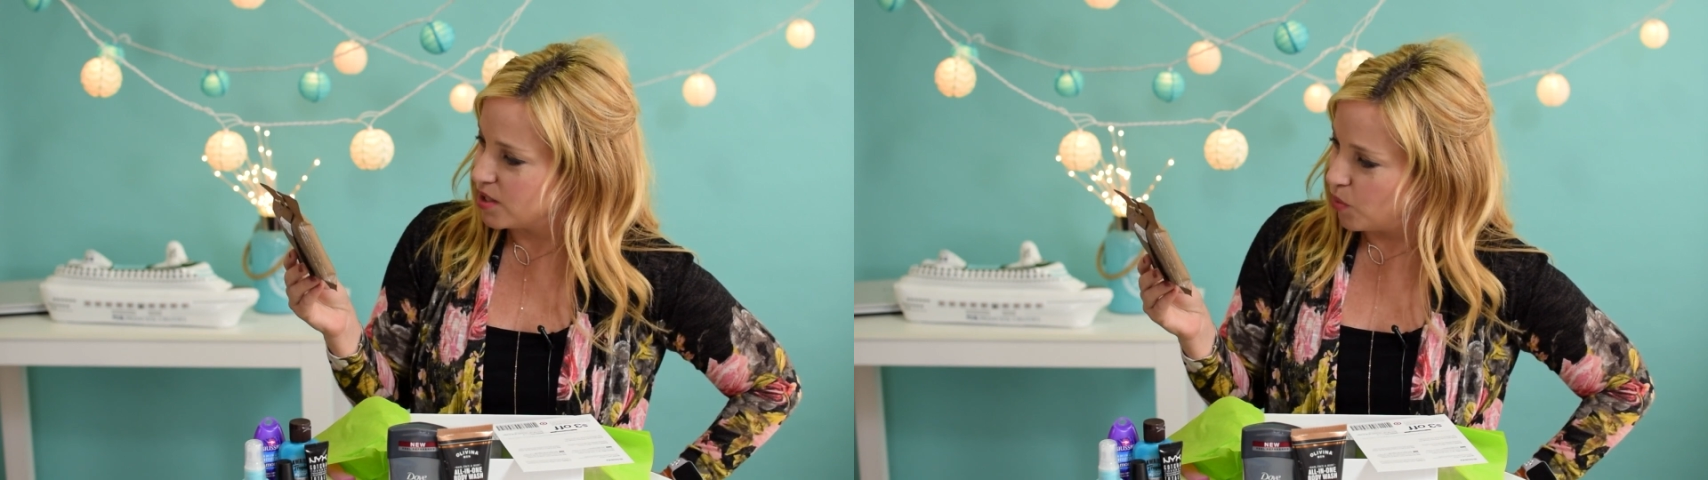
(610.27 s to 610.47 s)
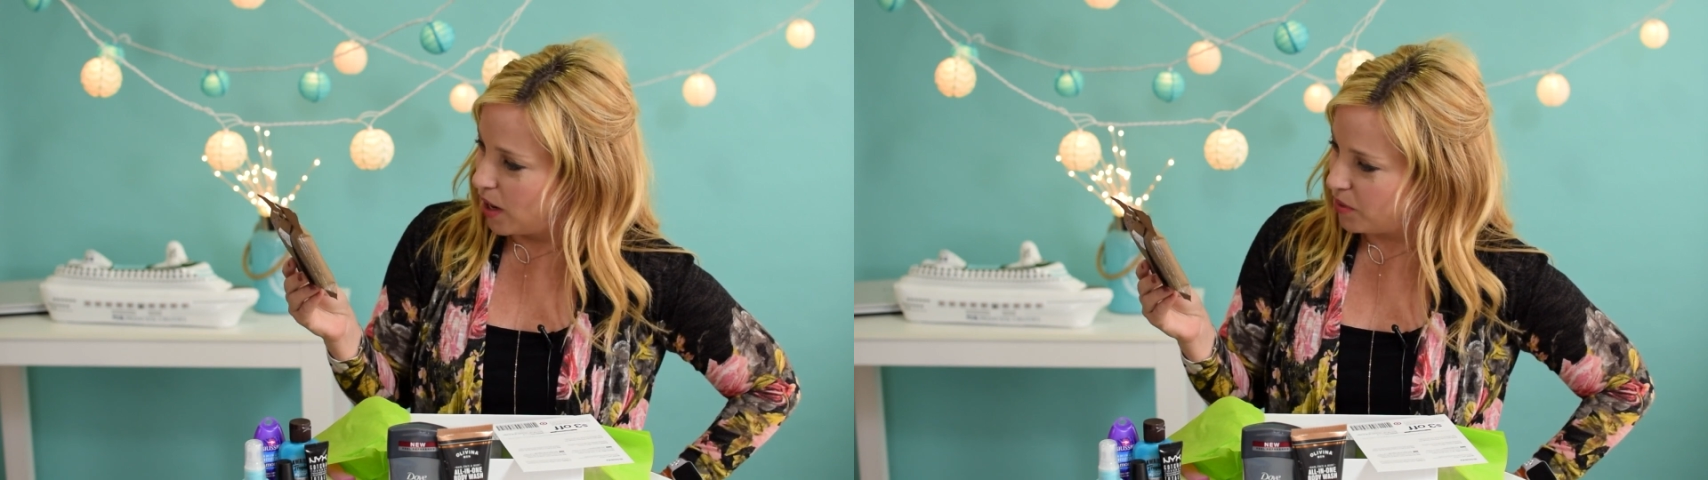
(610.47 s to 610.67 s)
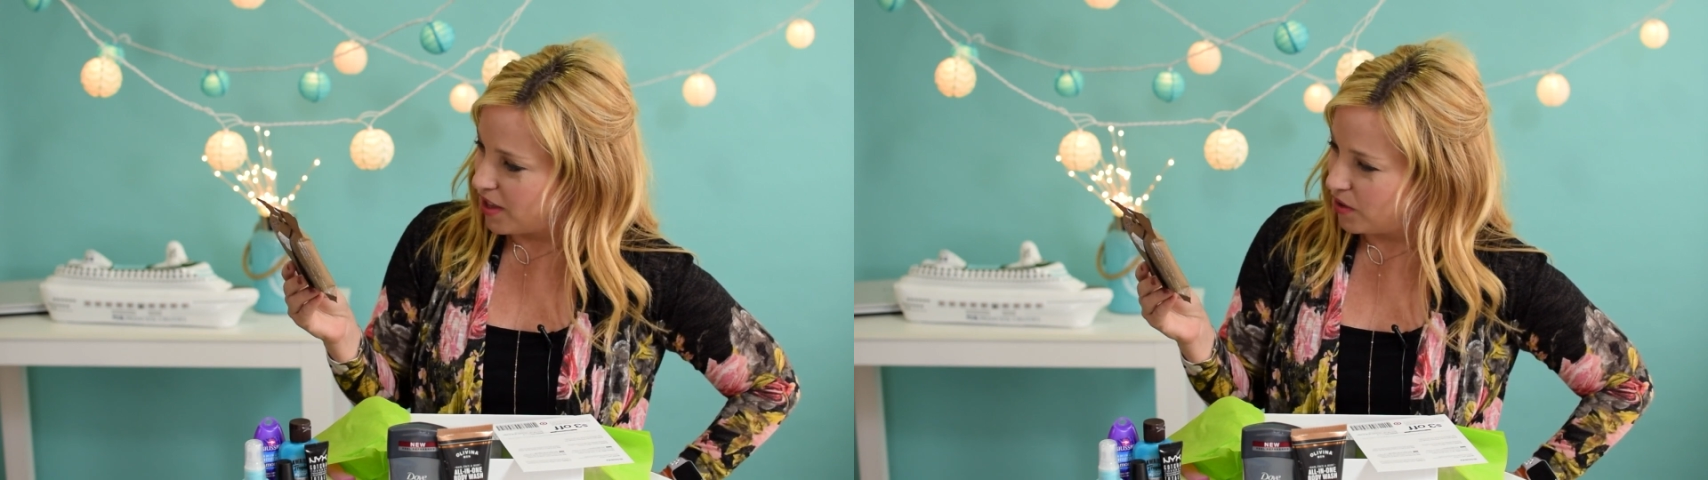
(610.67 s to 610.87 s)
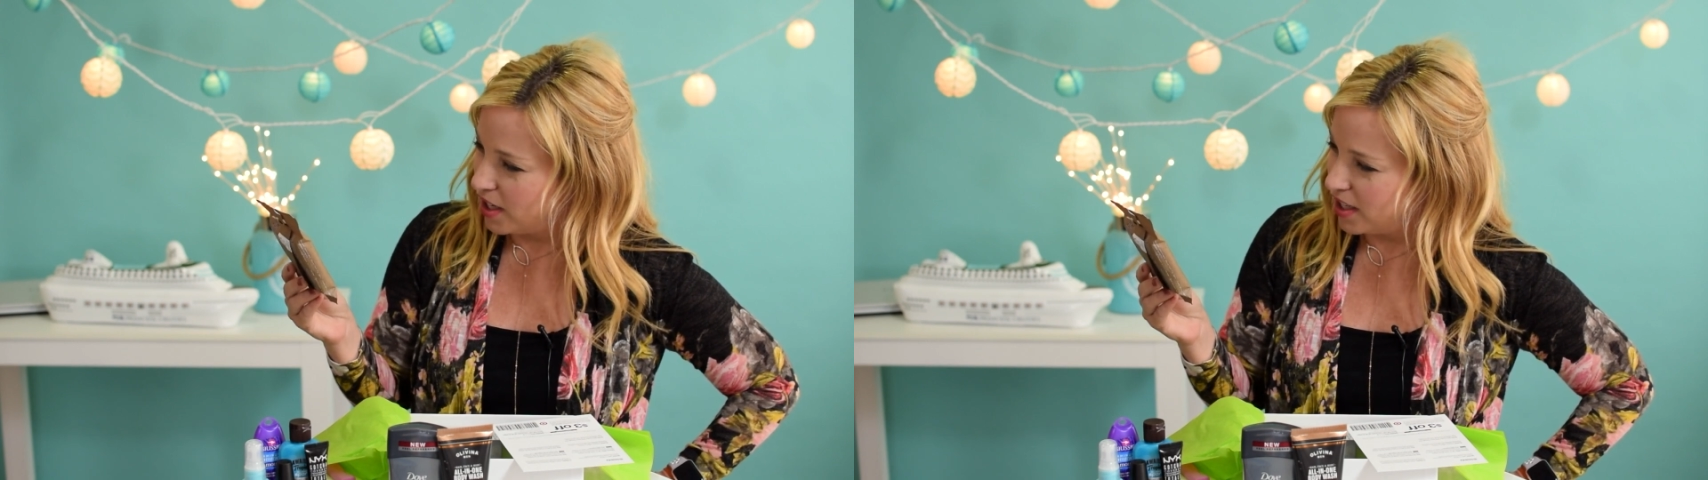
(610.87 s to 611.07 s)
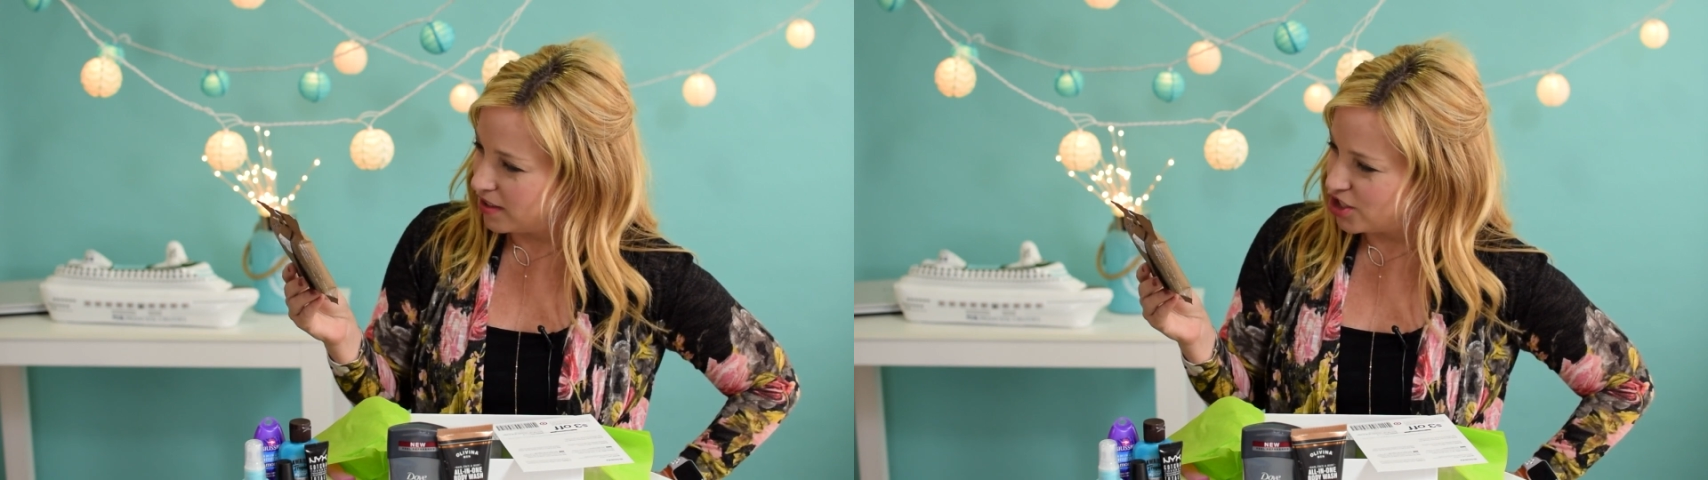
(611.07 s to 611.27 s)
sweat without
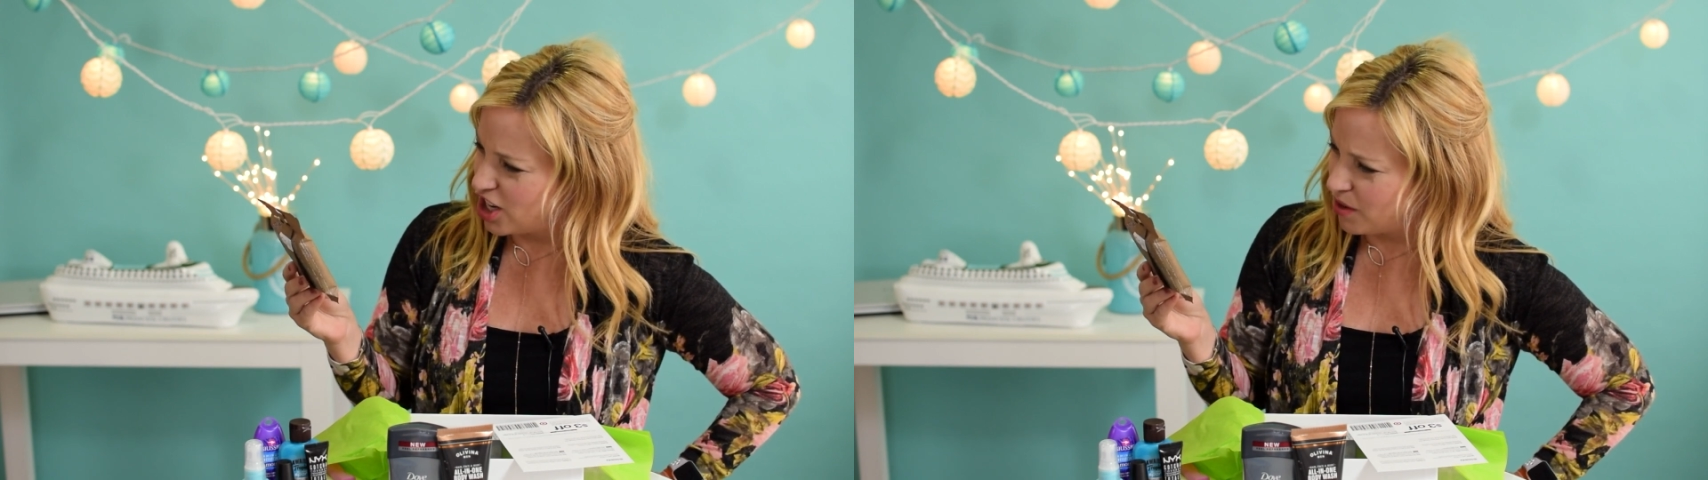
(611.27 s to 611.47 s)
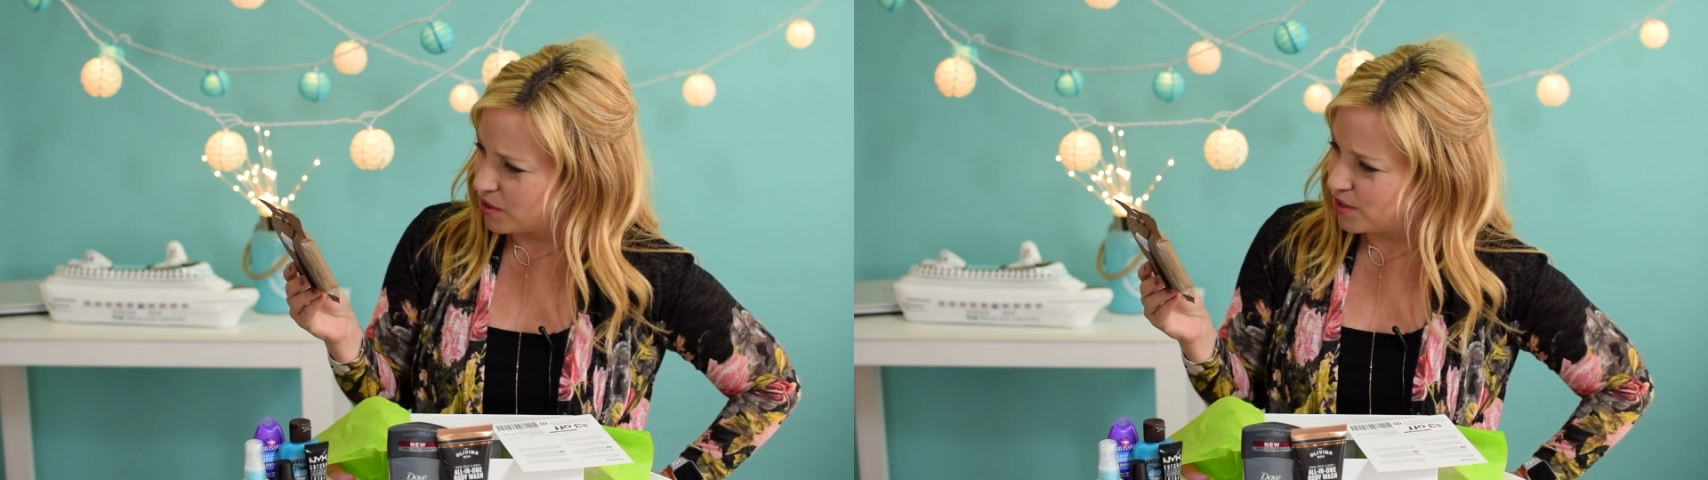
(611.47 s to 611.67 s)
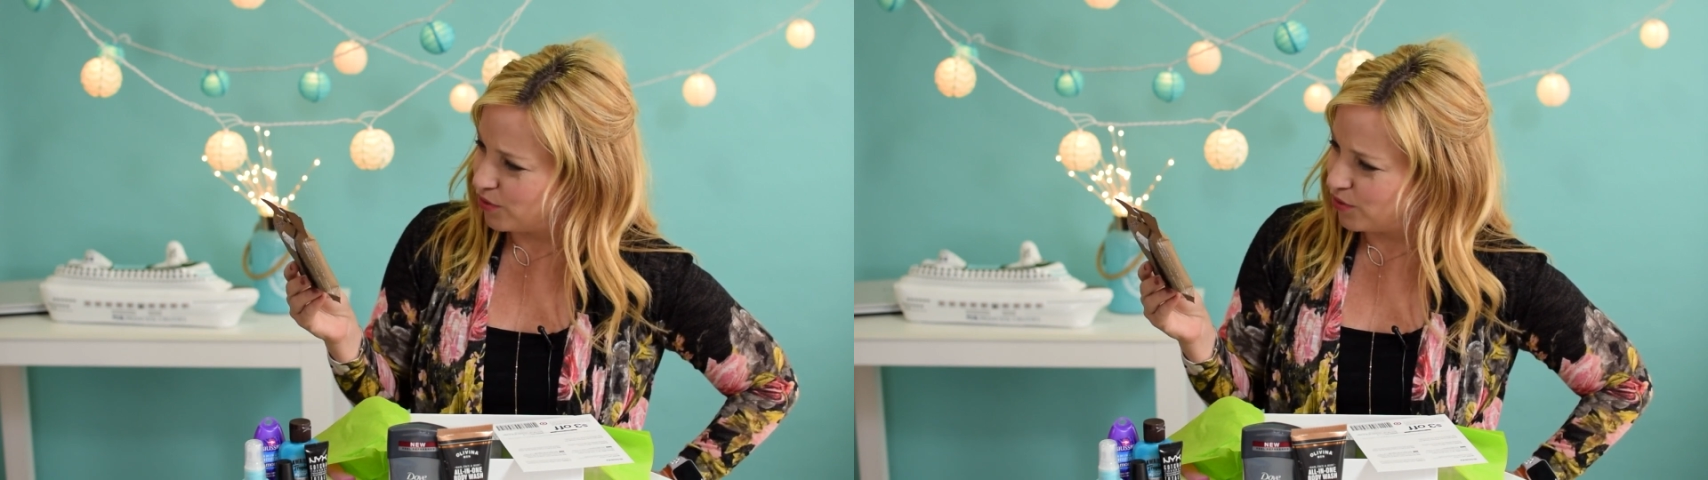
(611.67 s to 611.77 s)
hitting the showers,